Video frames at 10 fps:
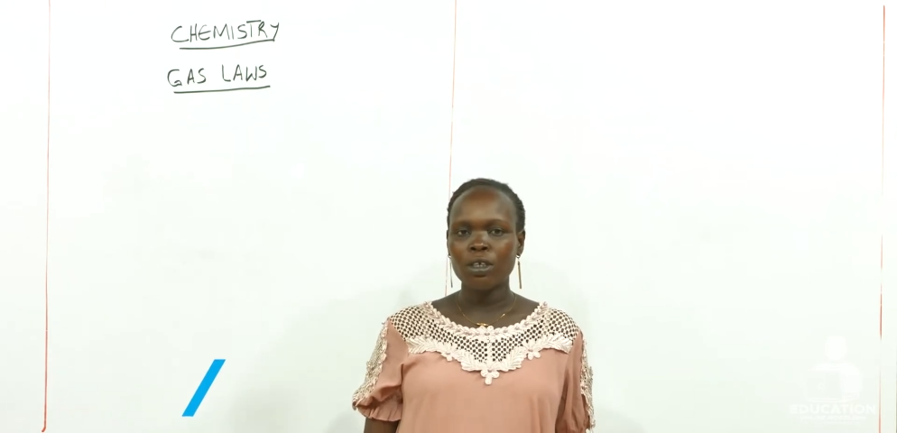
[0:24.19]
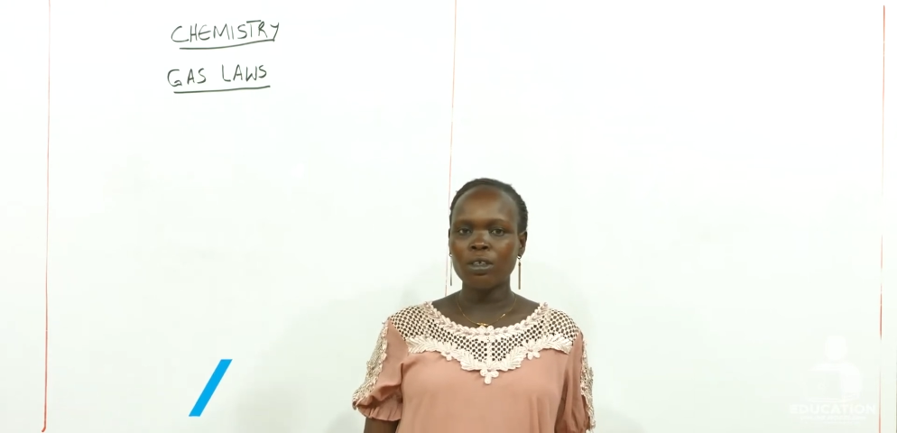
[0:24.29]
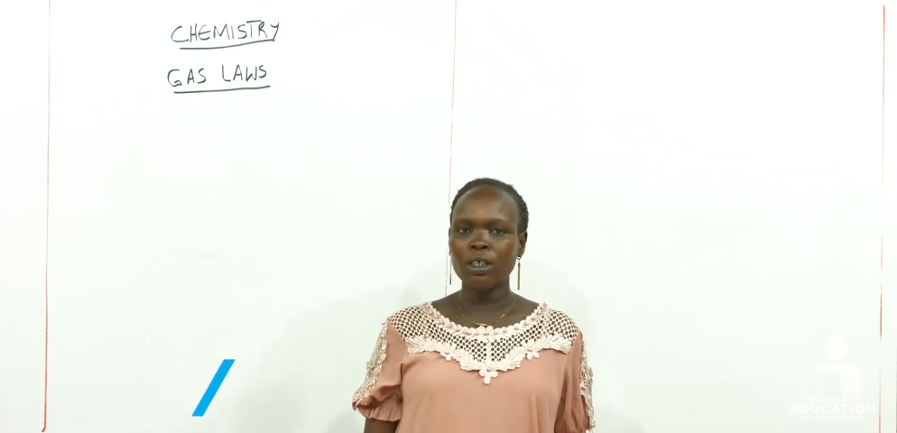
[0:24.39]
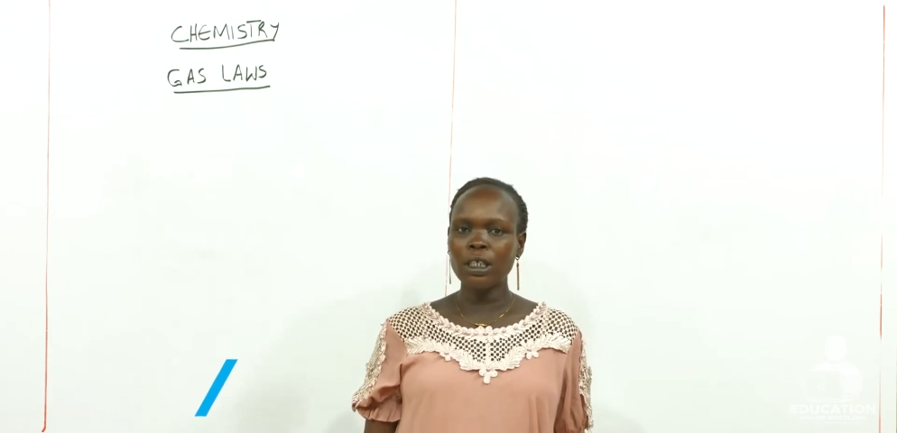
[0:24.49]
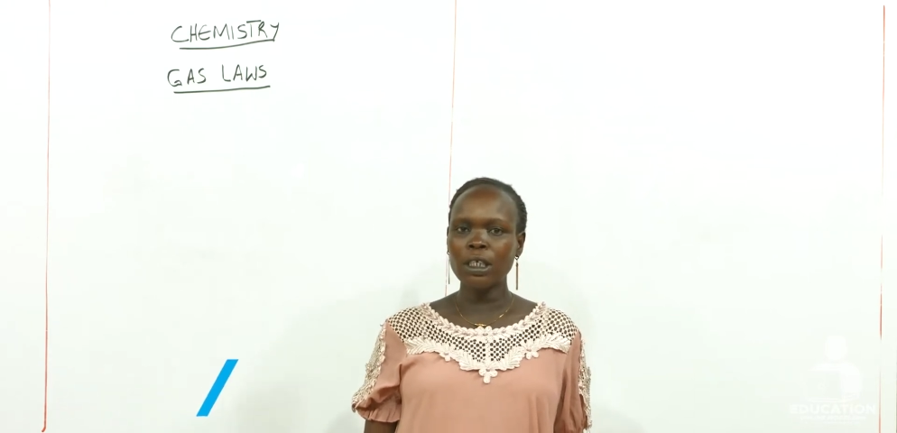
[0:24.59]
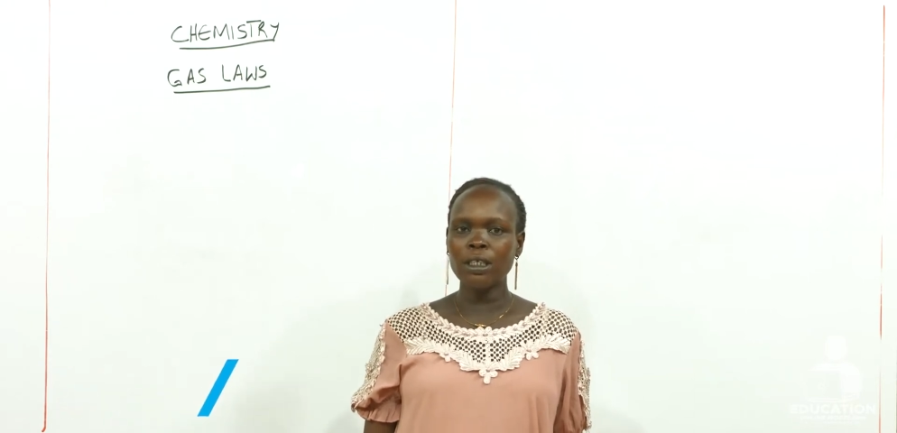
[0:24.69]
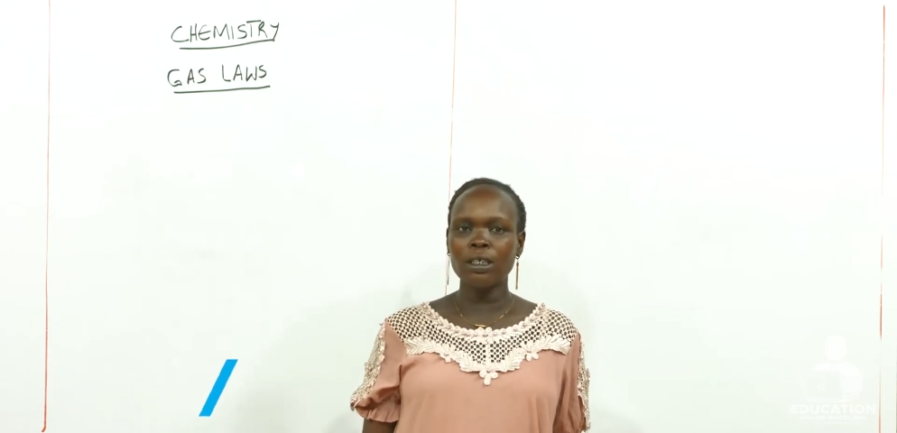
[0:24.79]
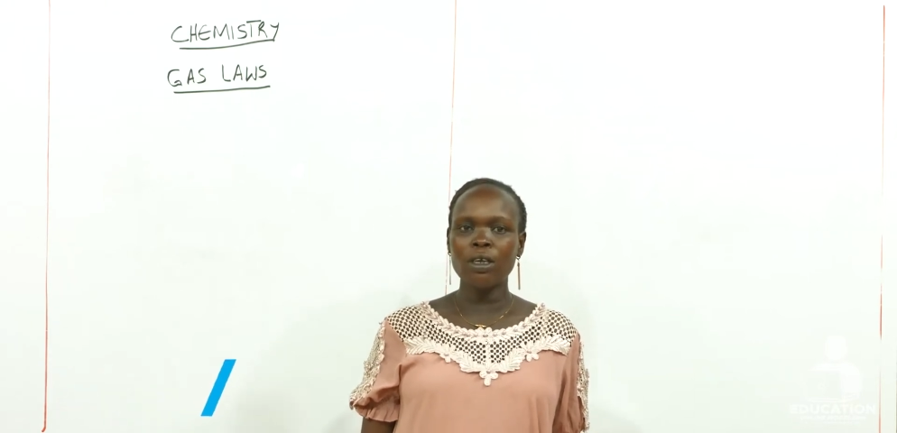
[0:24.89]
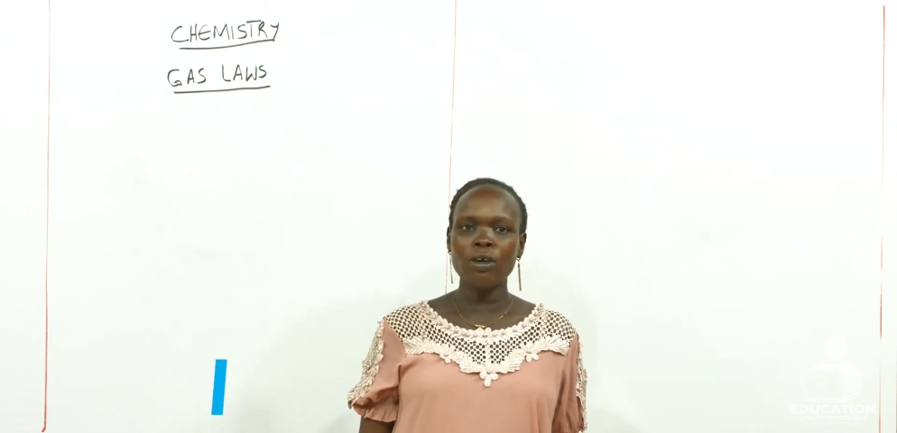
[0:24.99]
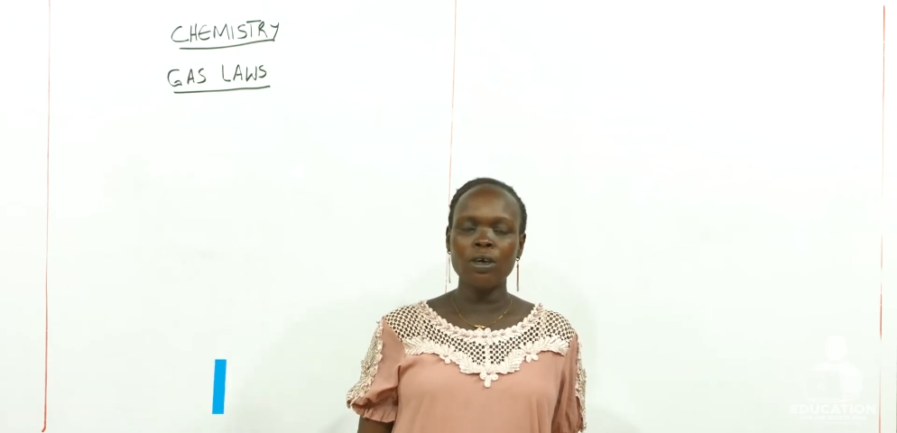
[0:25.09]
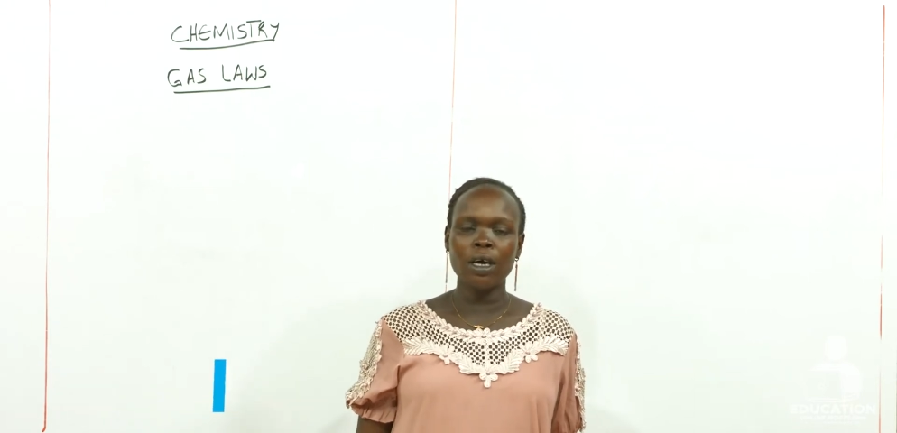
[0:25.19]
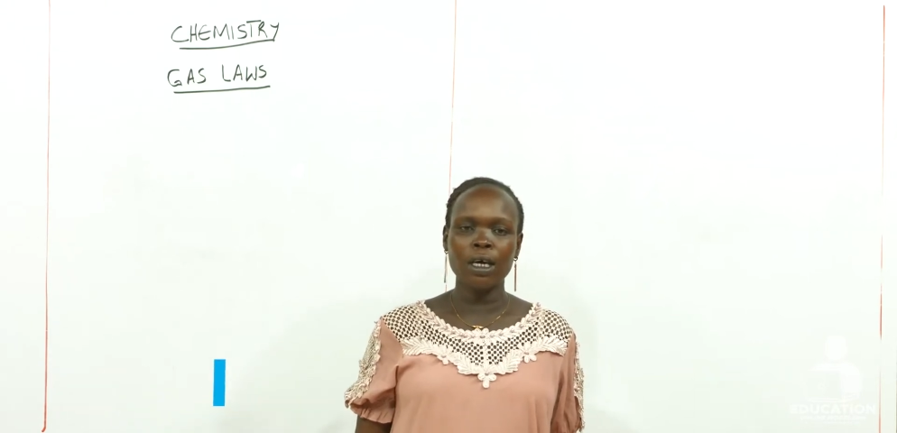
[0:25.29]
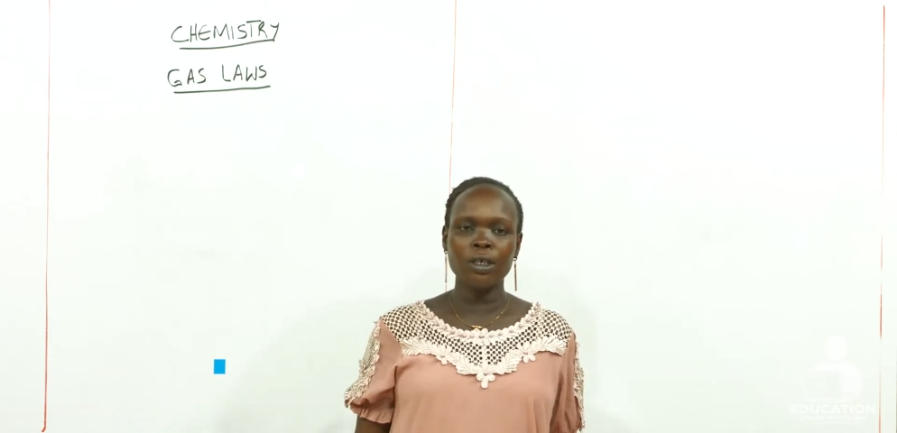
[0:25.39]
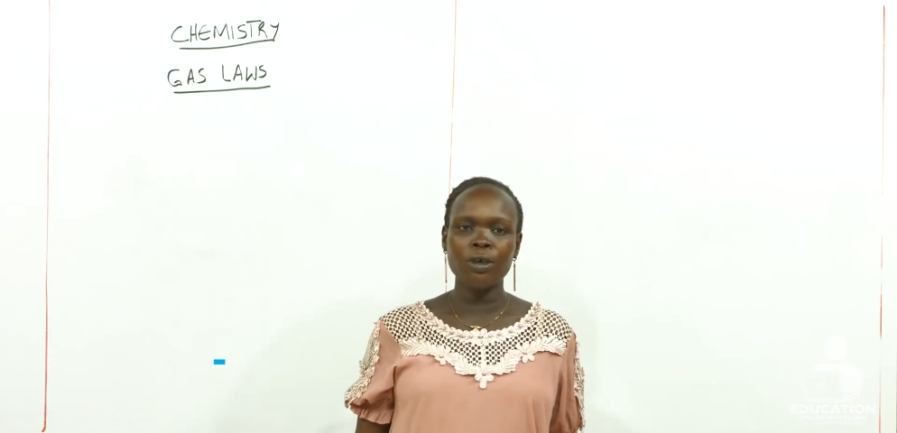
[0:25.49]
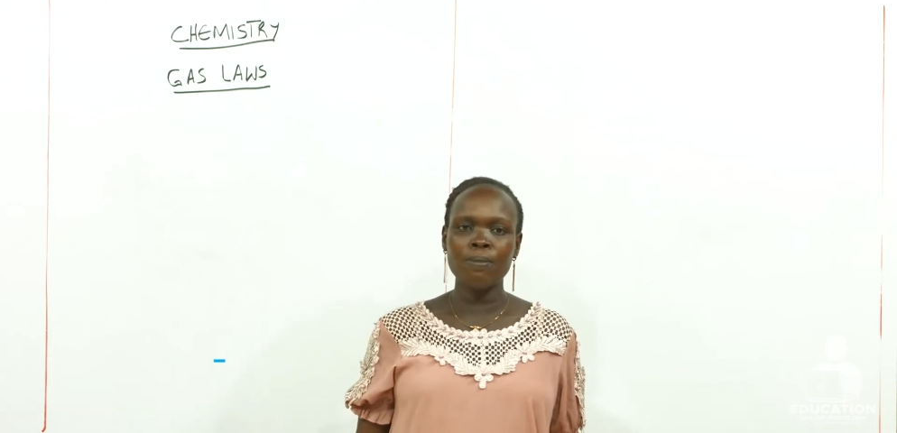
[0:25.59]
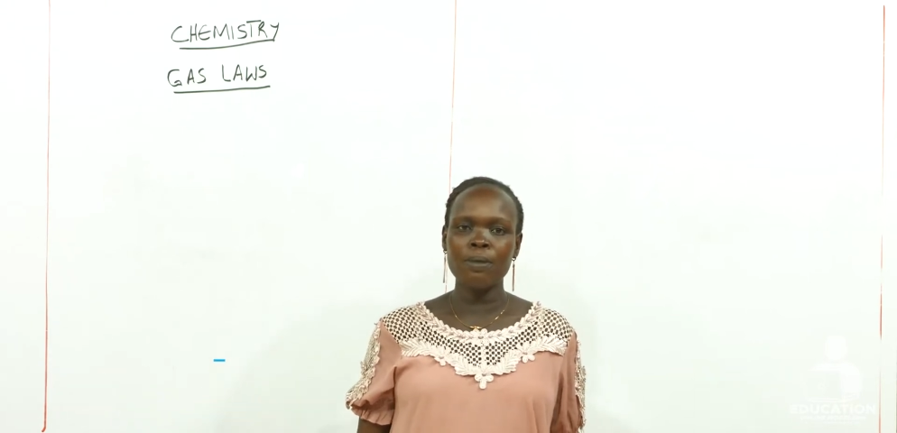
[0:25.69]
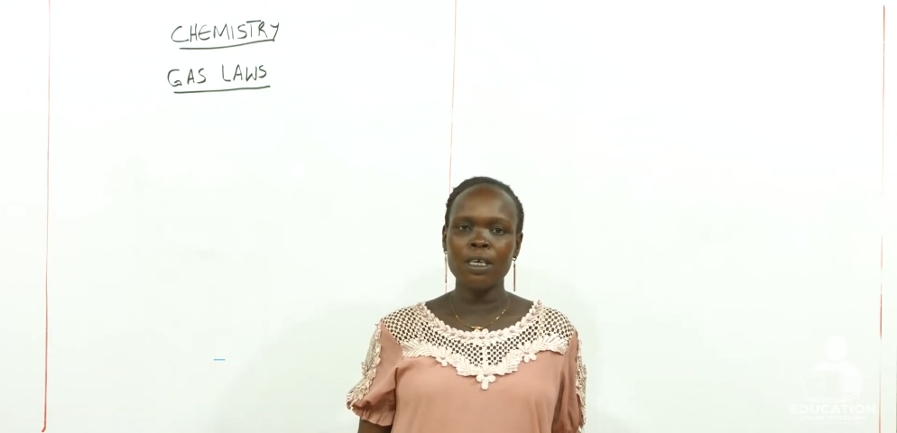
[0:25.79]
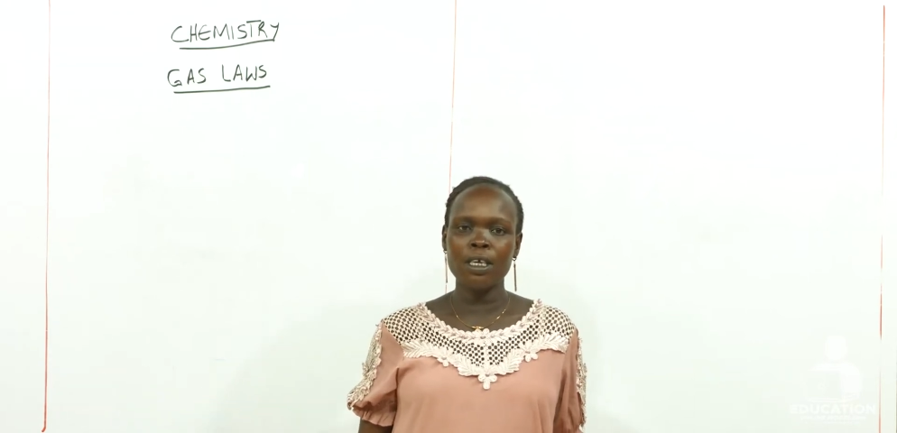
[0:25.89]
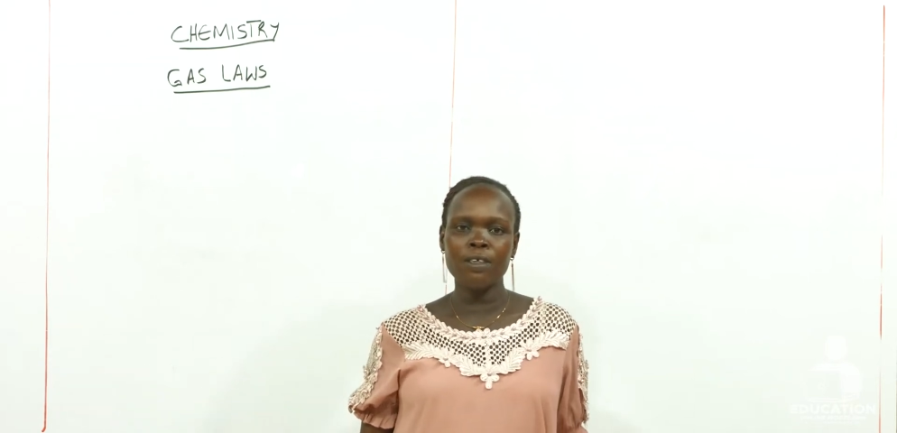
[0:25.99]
So this topic